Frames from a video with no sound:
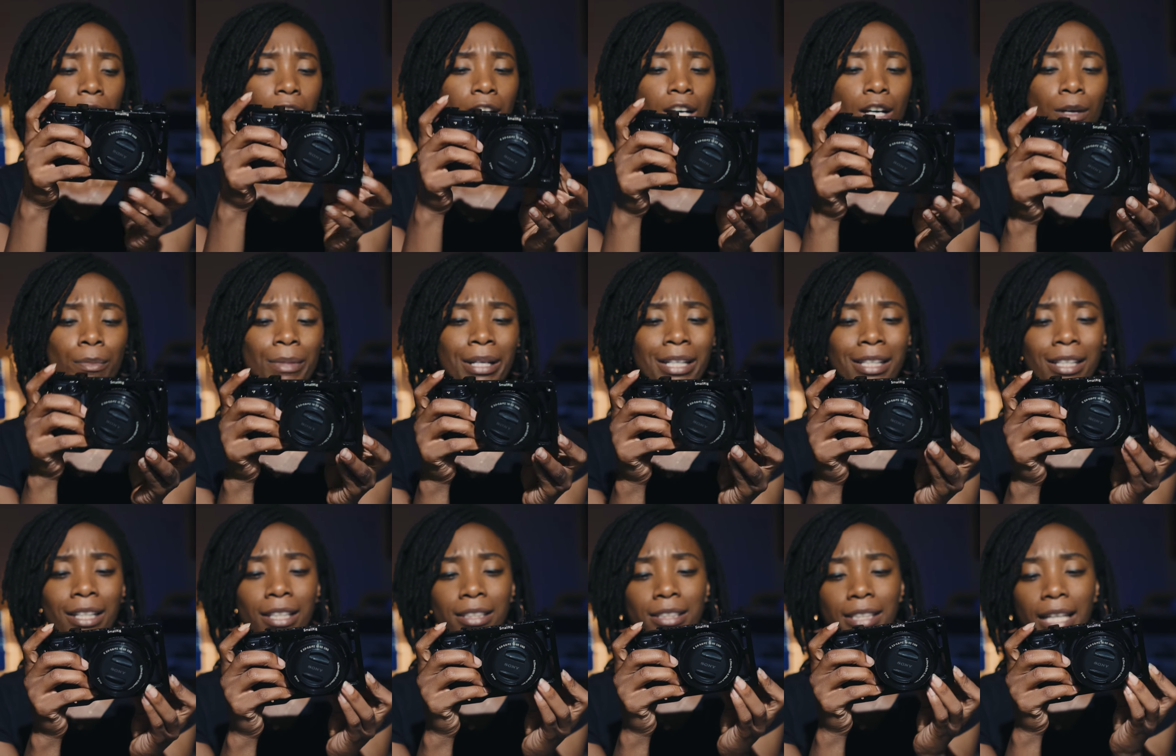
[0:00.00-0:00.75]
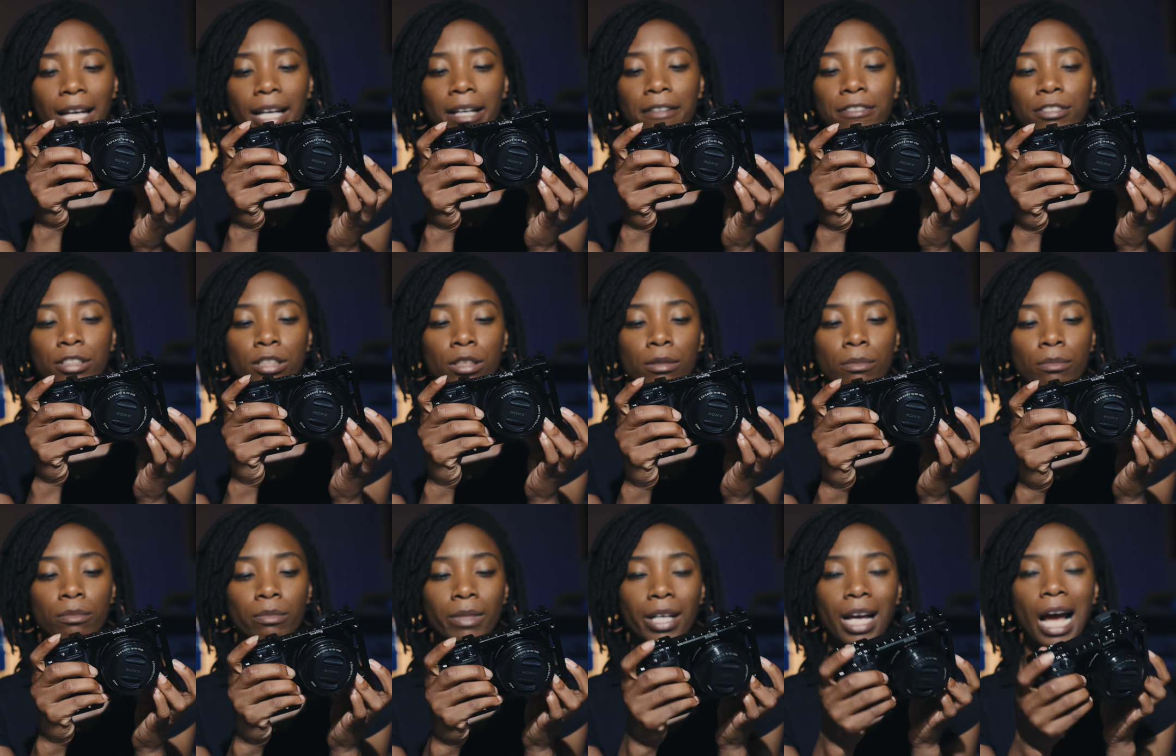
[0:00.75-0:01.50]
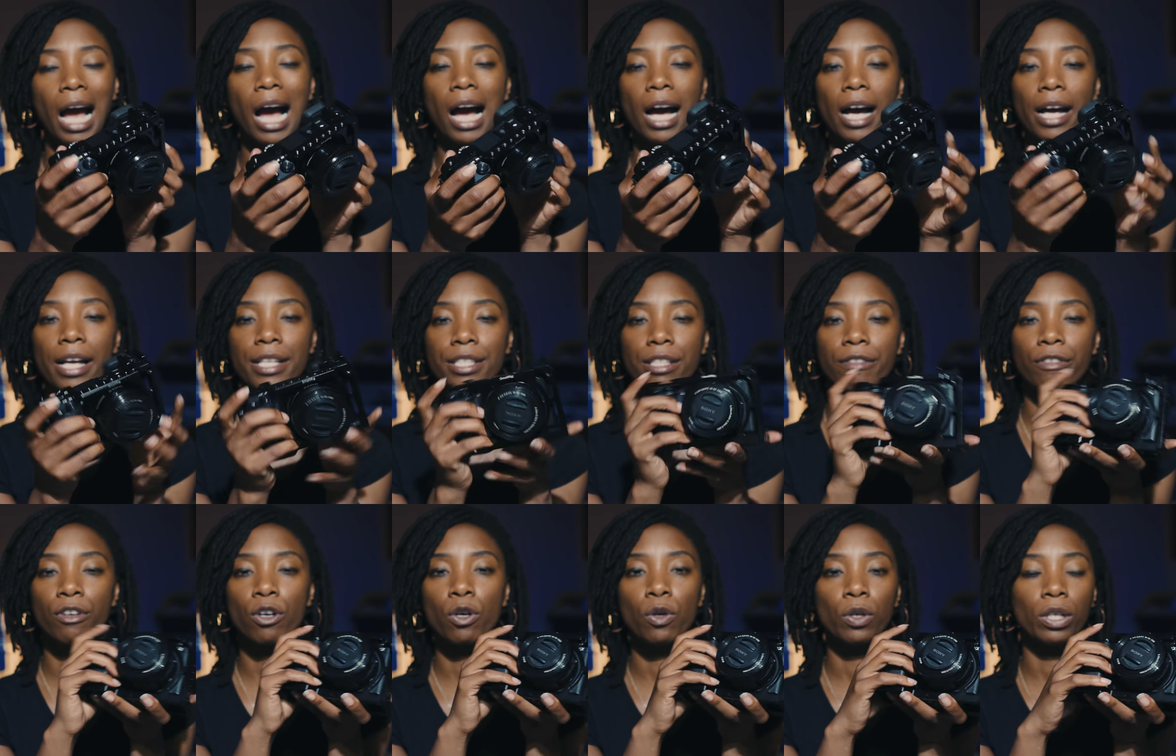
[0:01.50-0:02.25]
It does have some cons,
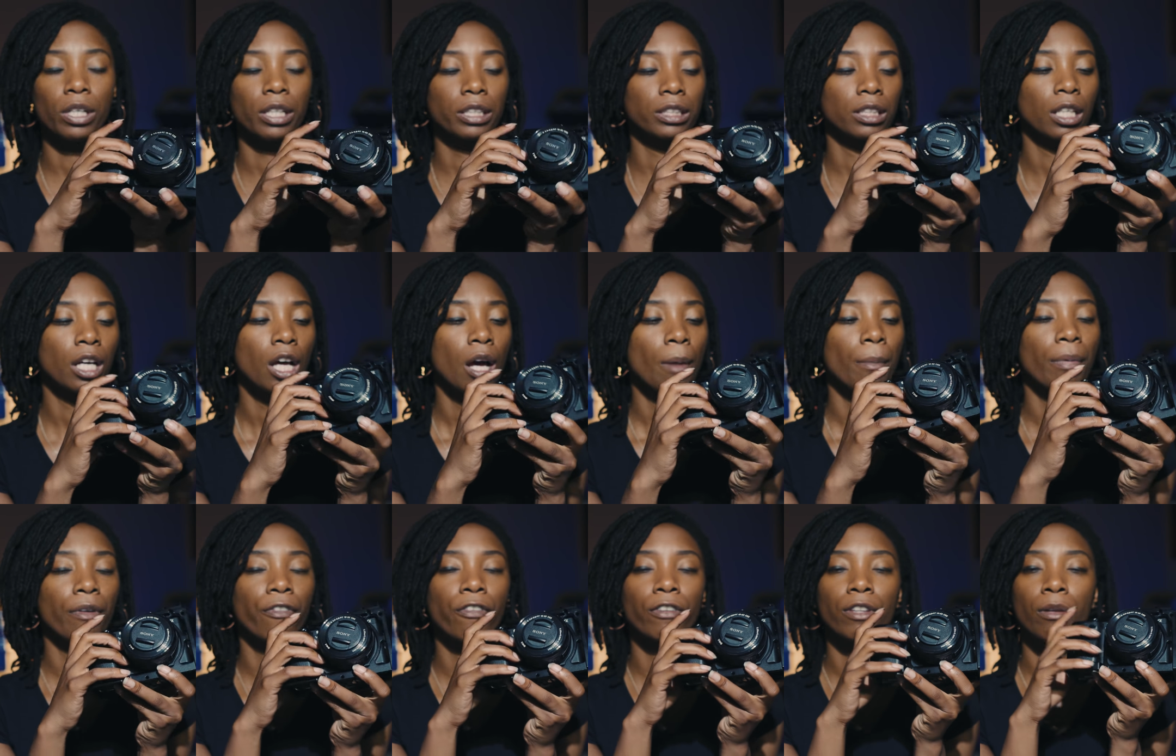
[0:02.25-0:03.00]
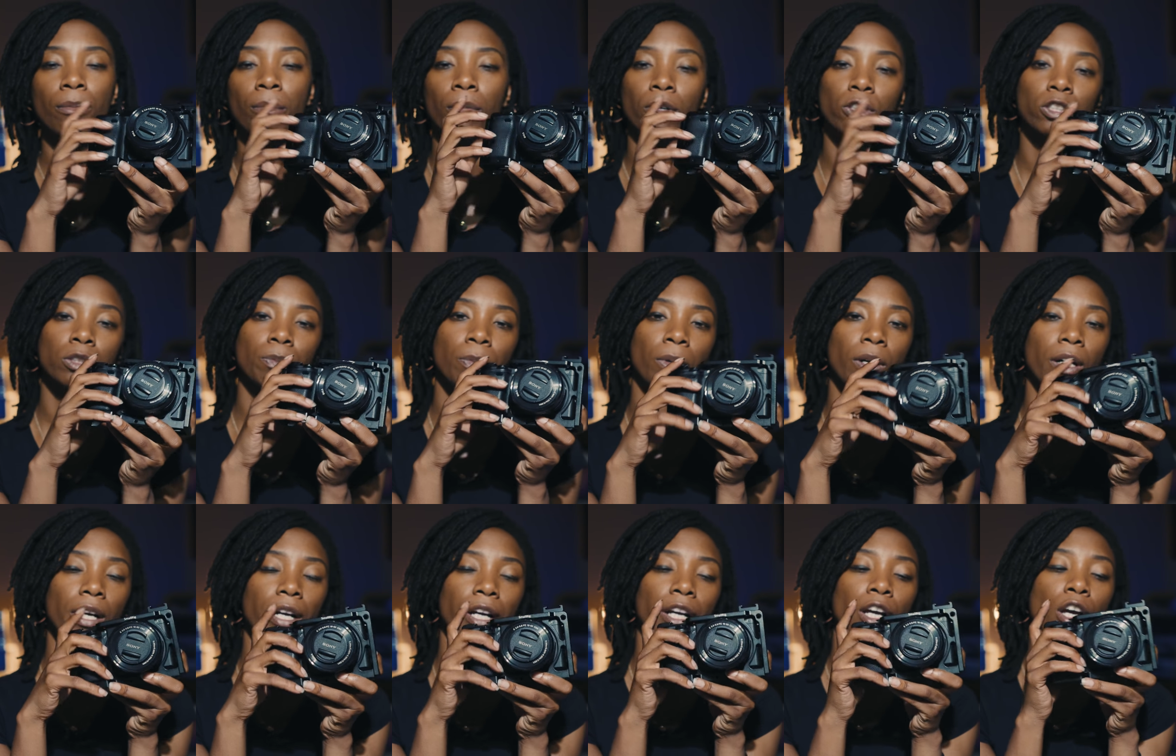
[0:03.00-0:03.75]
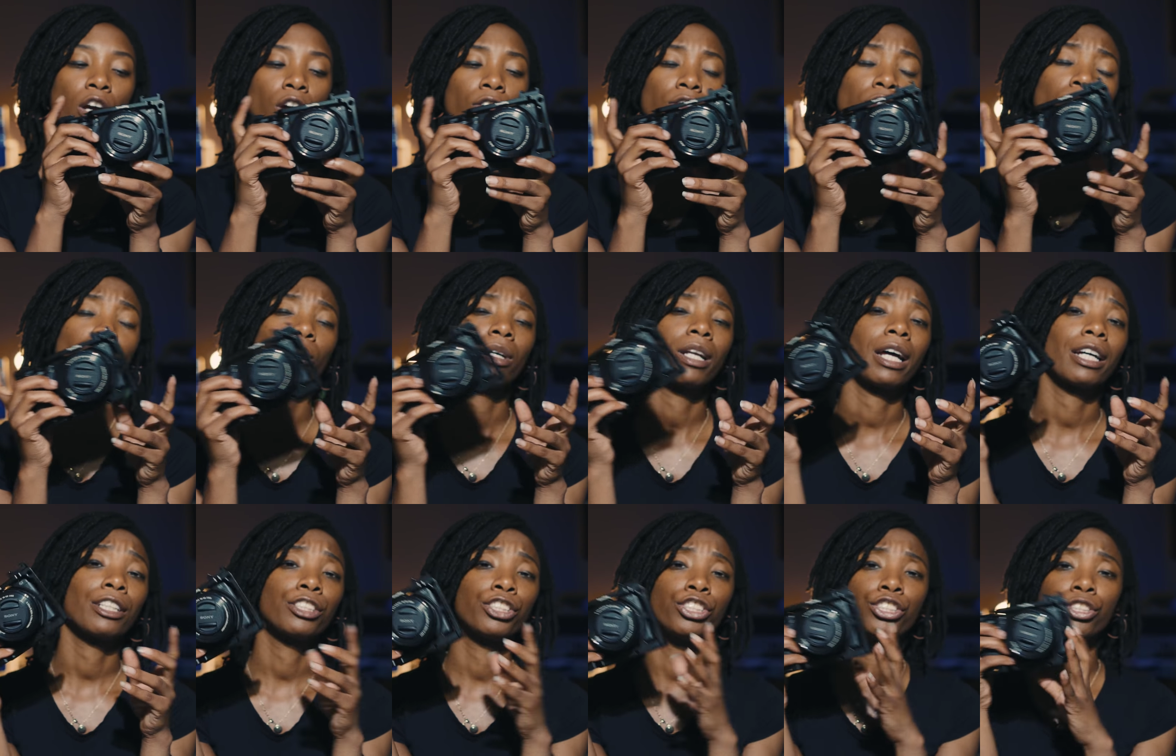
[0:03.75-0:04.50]
of course, but for the most part, for
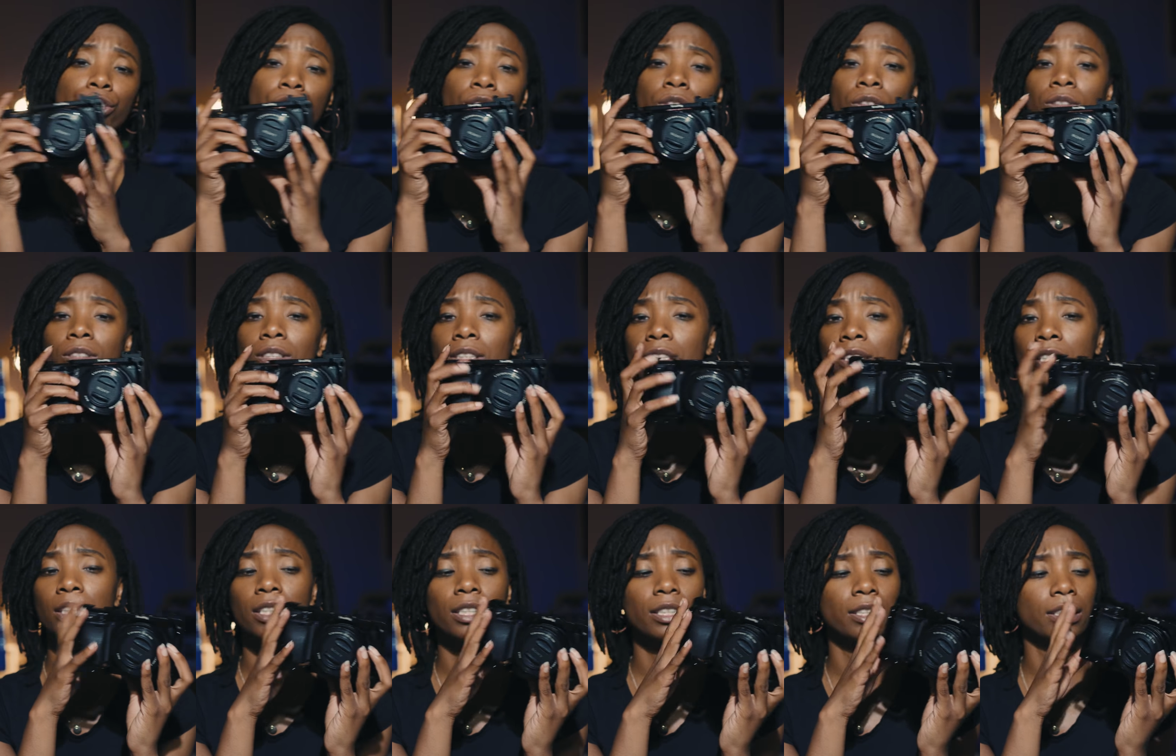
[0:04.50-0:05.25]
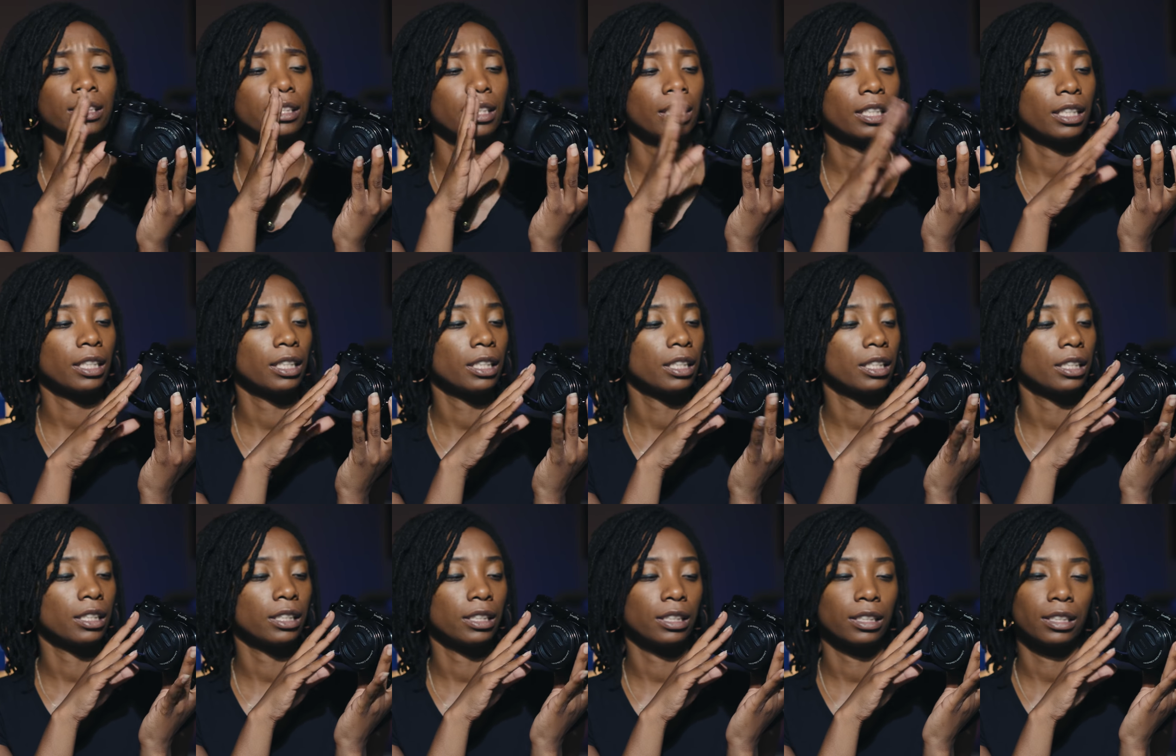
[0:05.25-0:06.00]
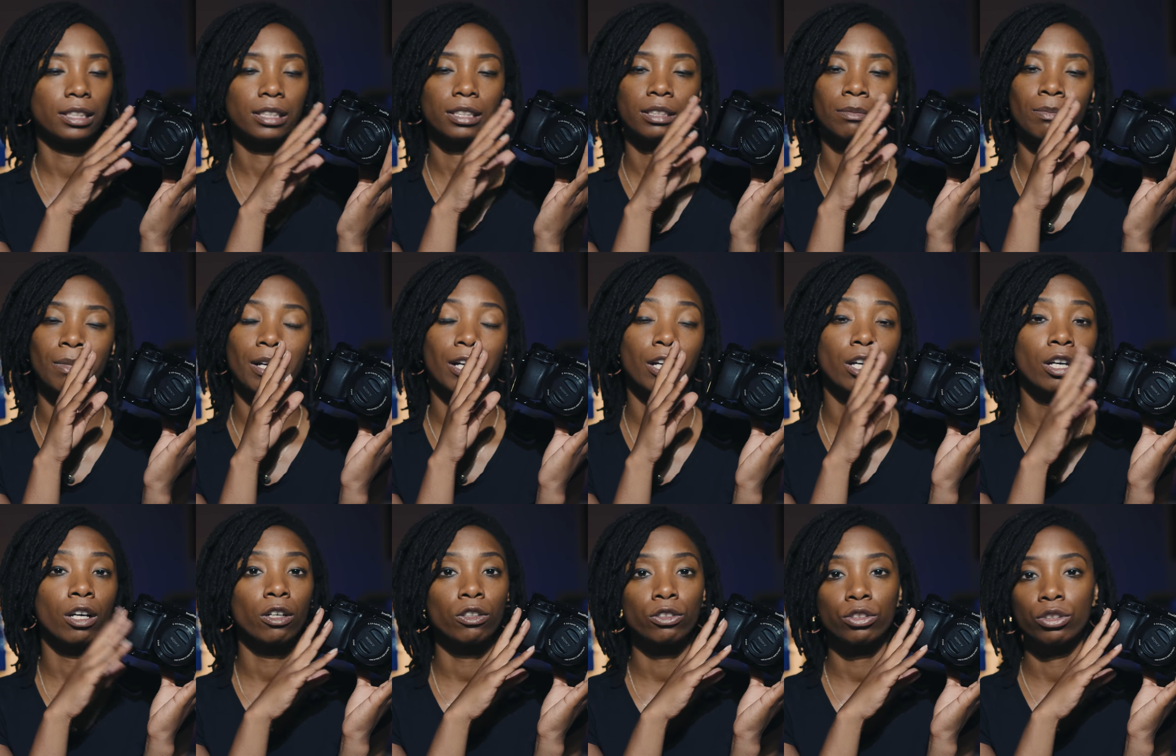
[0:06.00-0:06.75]
what I shoot, this is my
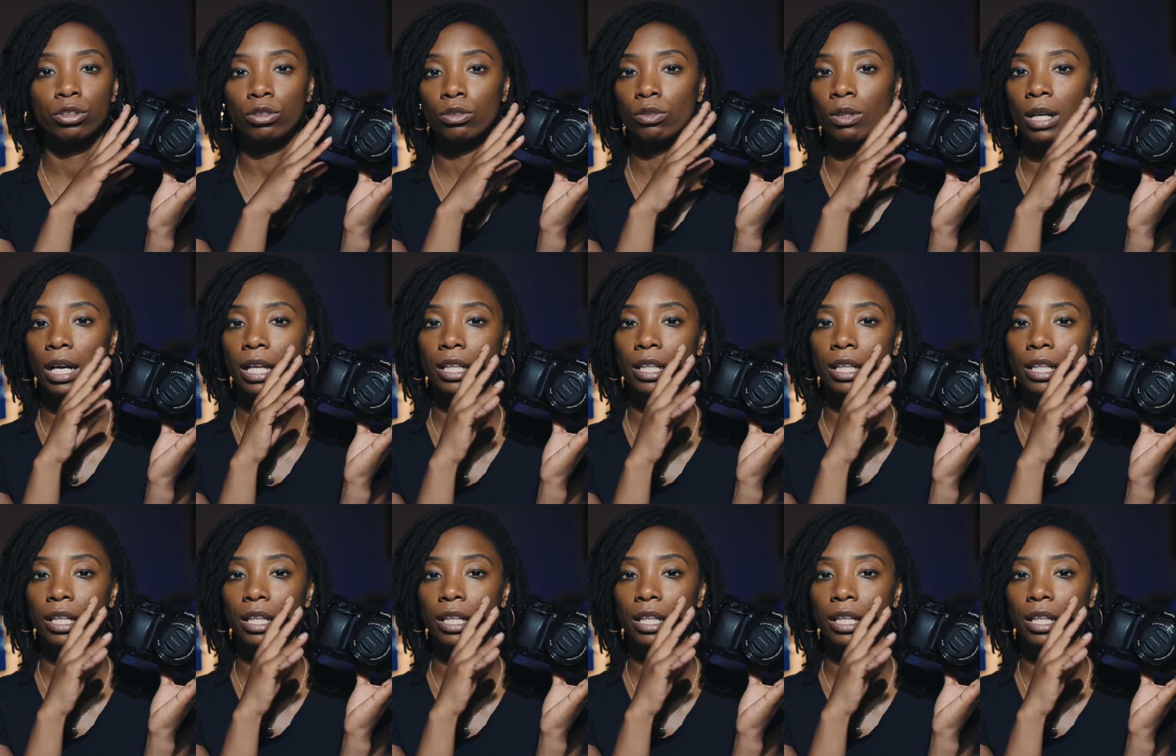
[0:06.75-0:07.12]
go-to.